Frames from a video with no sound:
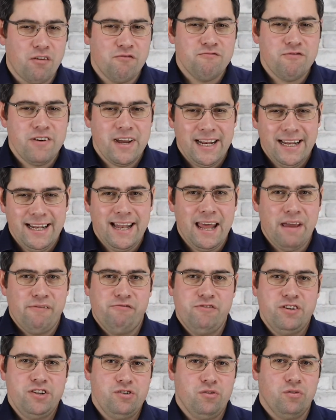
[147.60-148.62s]
really
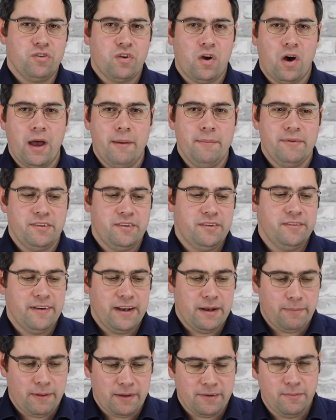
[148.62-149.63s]
leverage your time as a
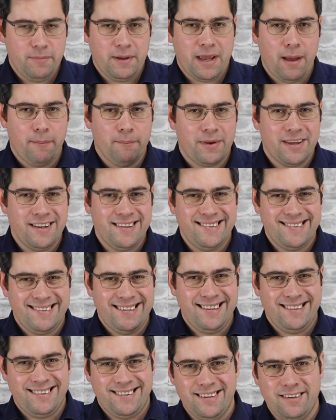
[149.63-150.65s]
developer. So become
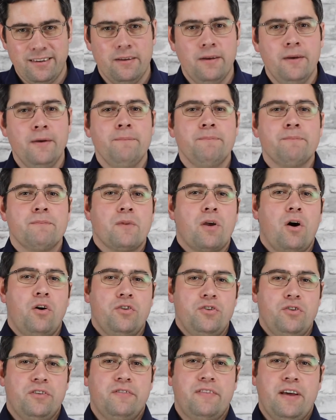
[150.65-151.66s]
consistent on
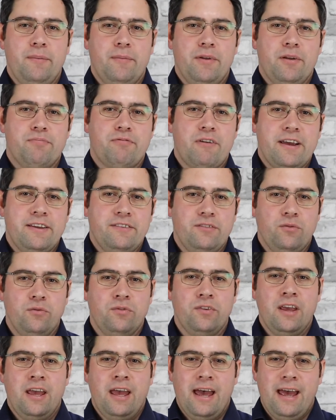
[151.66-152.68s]
your development appraisals
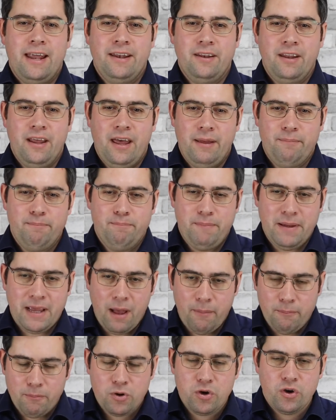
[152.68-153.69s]
and
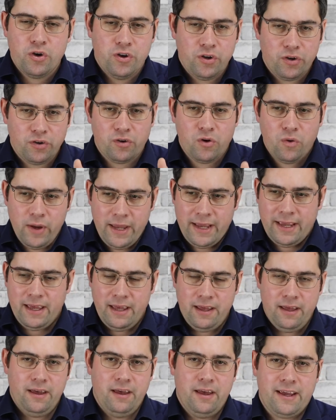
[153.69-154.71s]
become good and quick
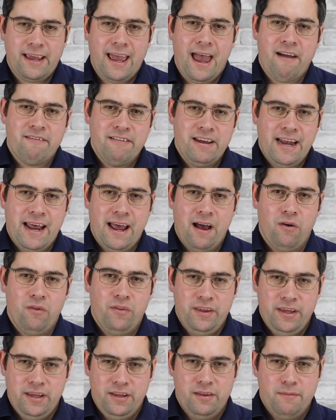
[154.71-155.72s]
at carrying out
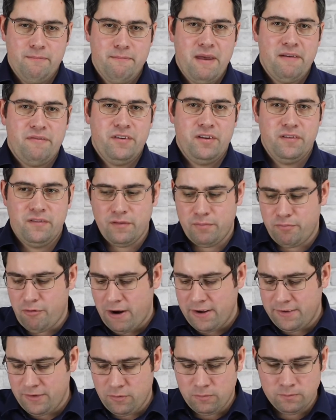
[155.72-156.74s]
the method of
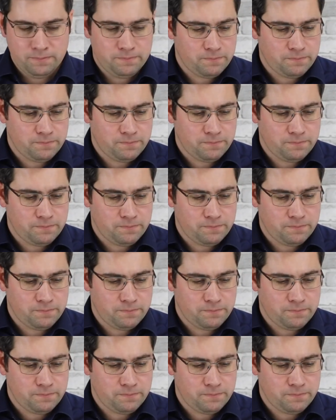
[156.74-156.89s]
appraisal.